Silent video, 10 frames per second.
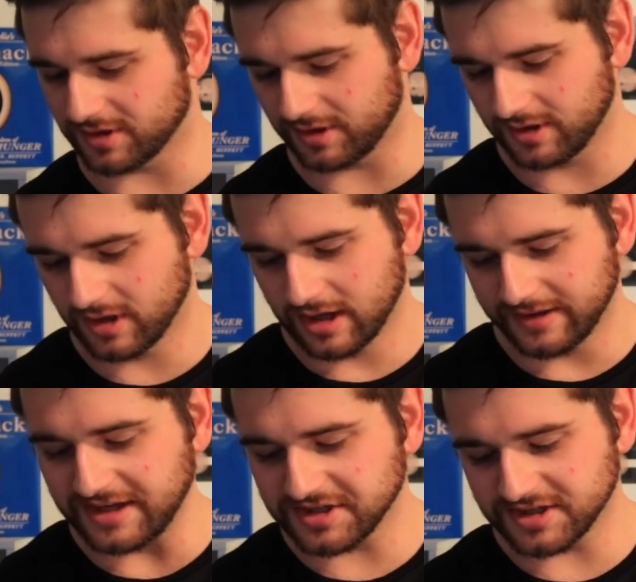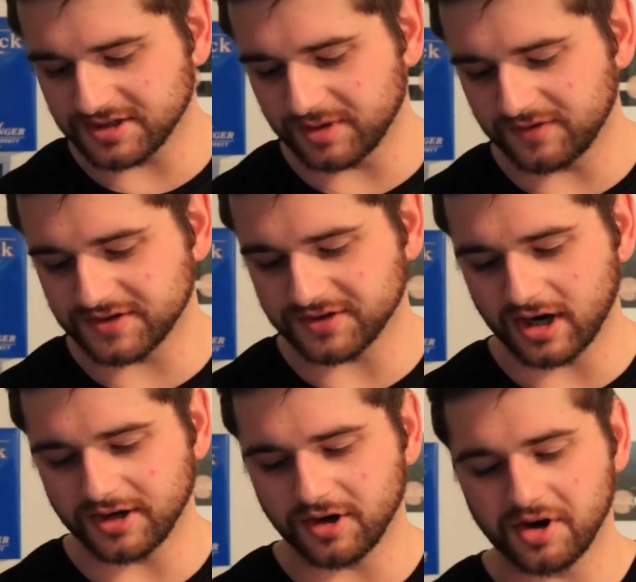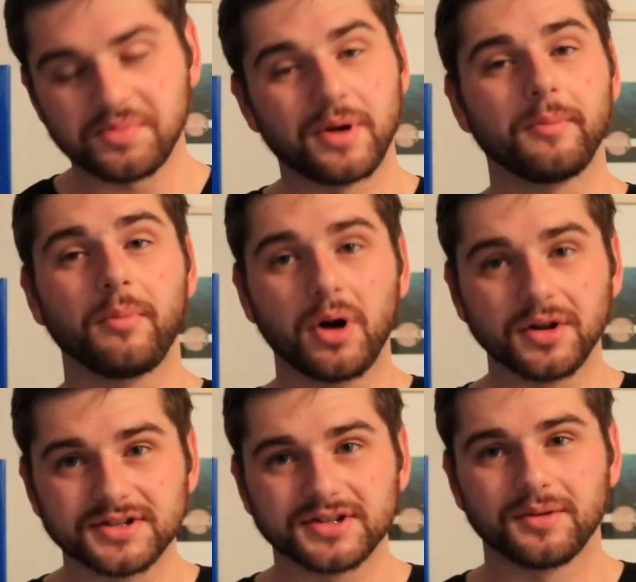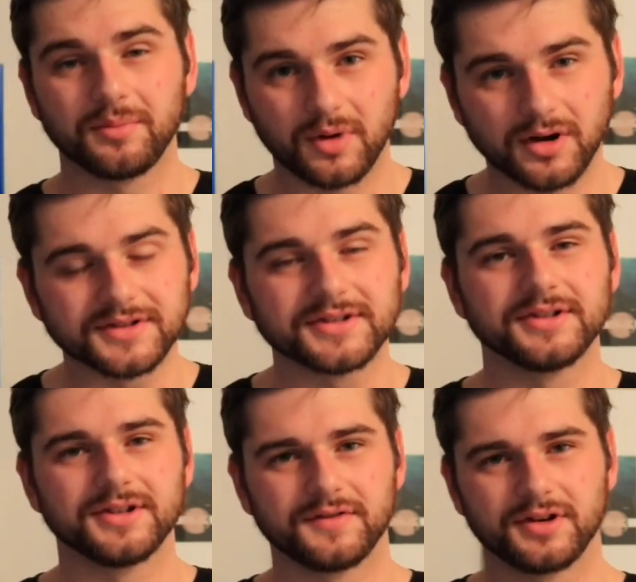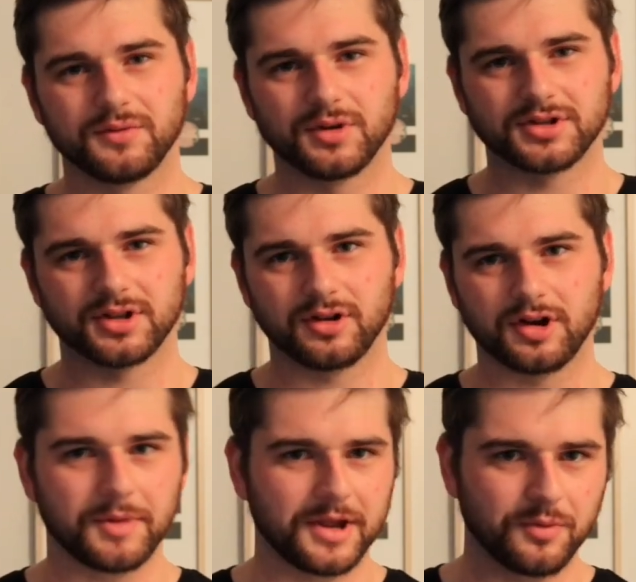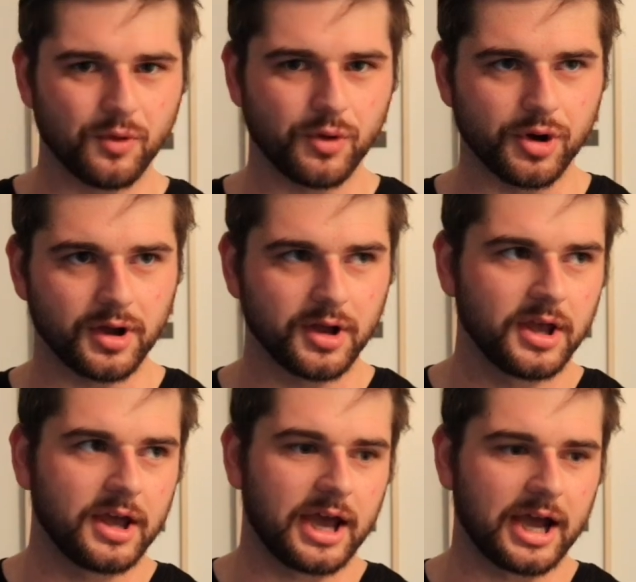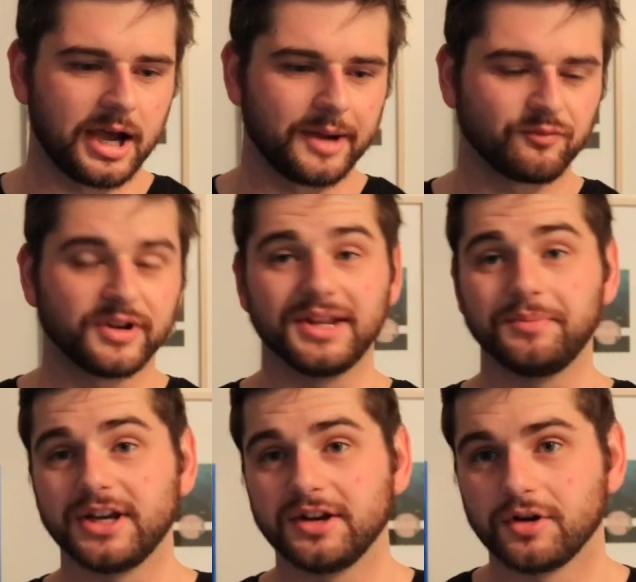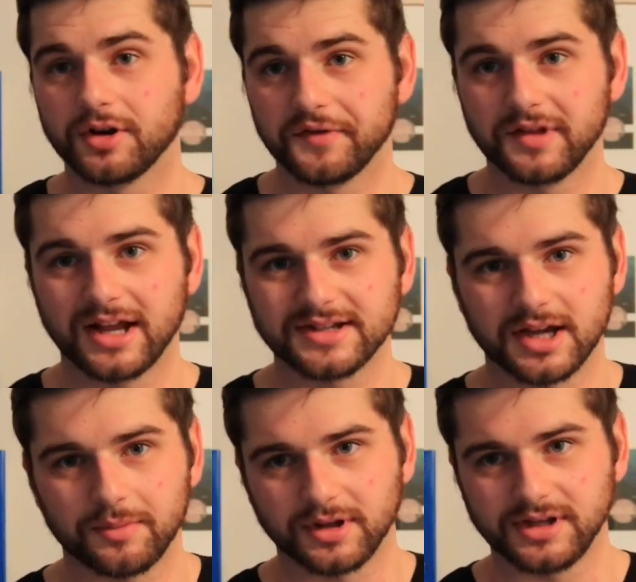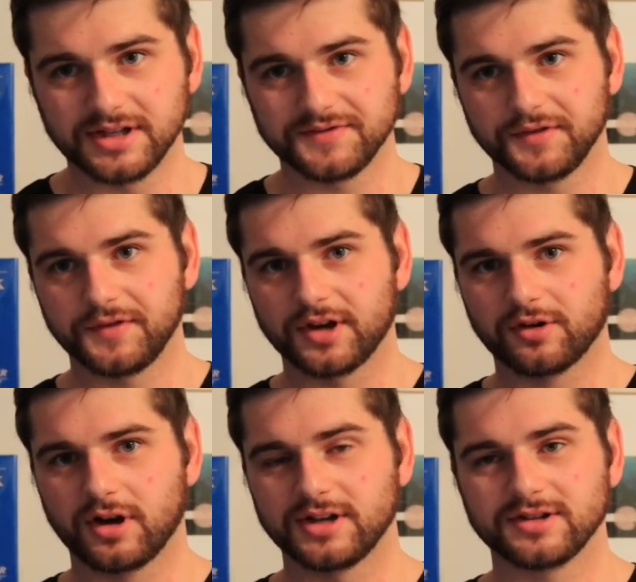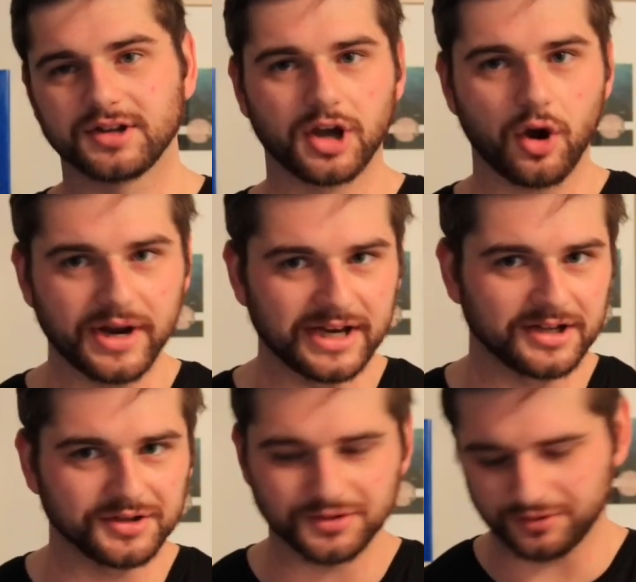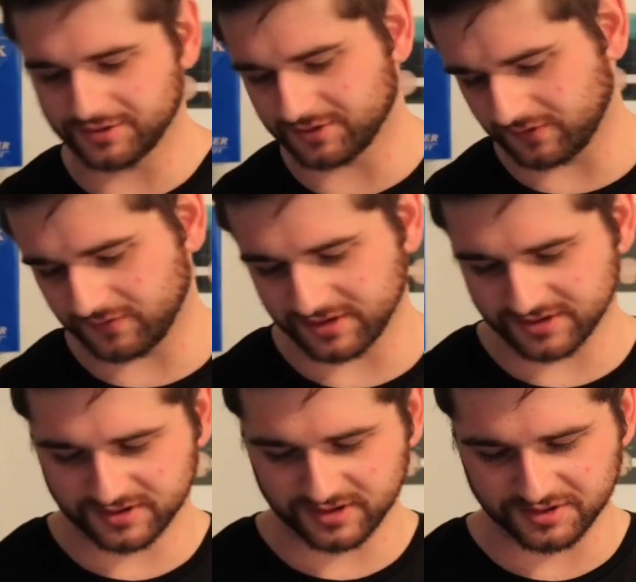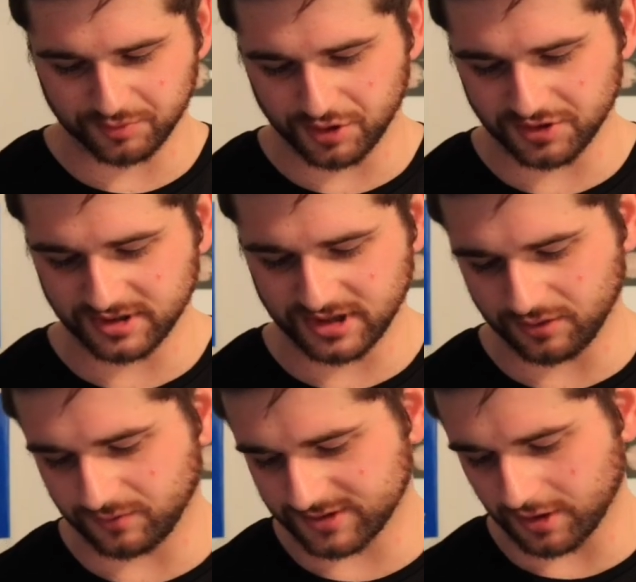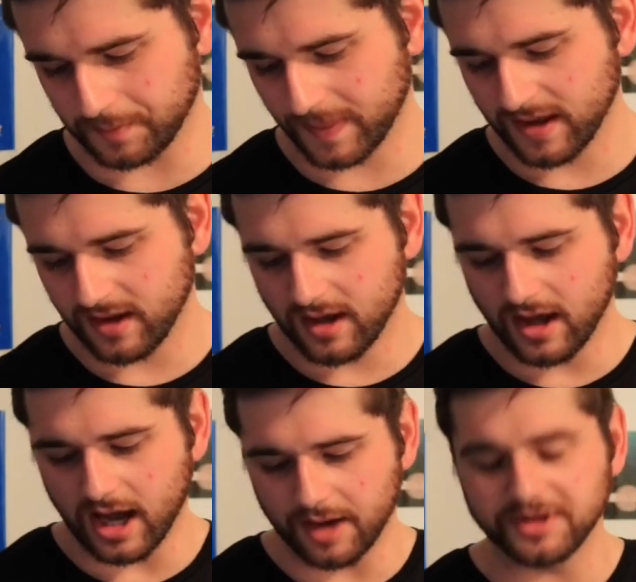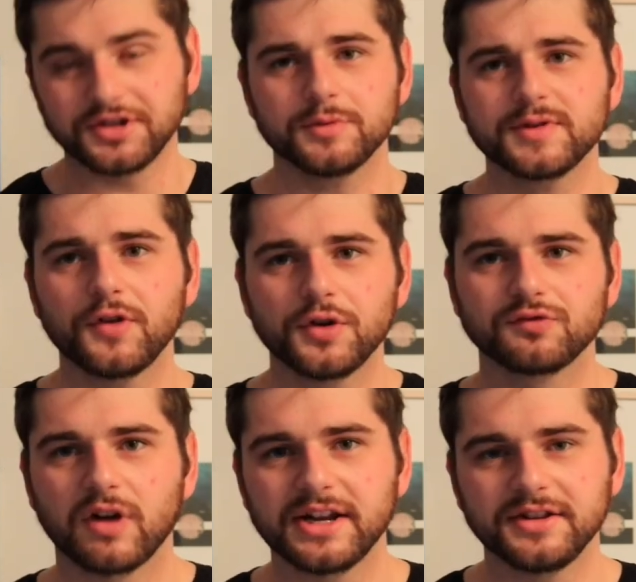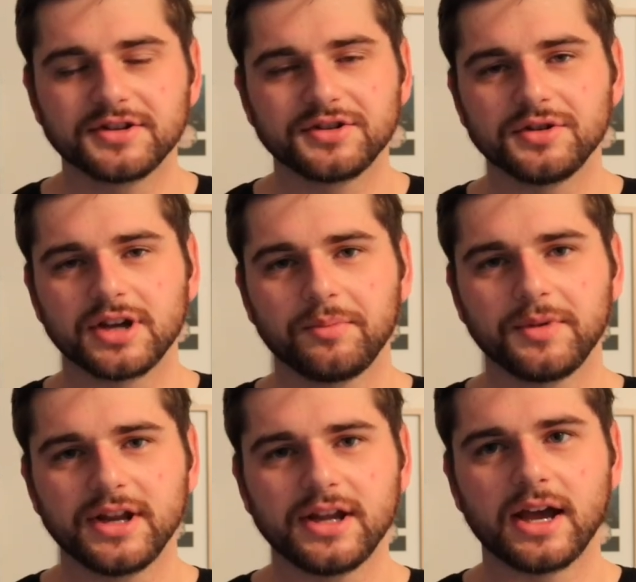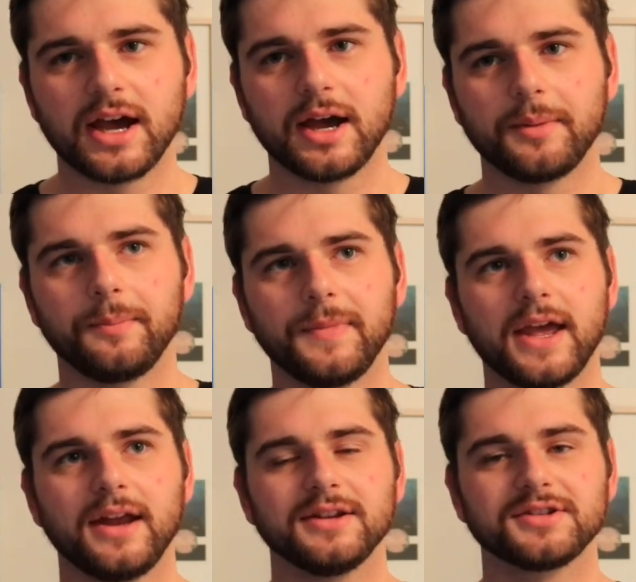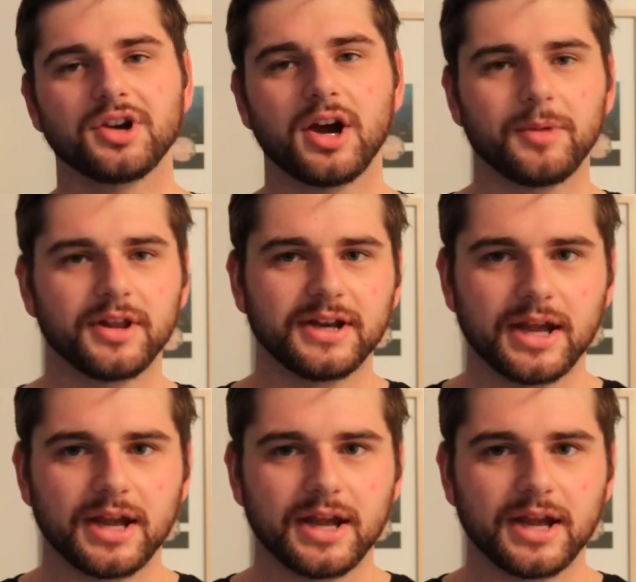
So that's just a bit of a side note, but monster dividend, which a lot of people were really betting on over the last couple of years for Fiat-Chrysler going into sort of this merger deal. So in terms of who's running this new company, that is a guy by the